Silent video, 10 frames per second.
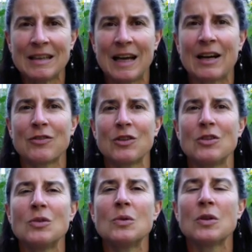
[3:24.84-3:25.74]
have to
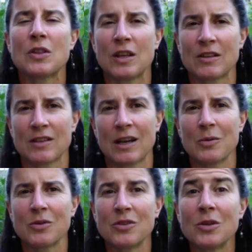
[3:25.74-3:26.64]
do the things that I
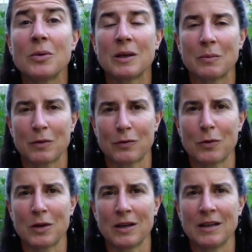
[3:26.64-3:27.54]
was doing
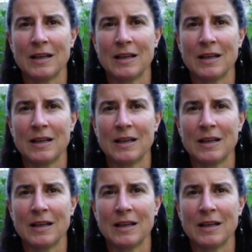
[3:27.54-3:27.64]
before.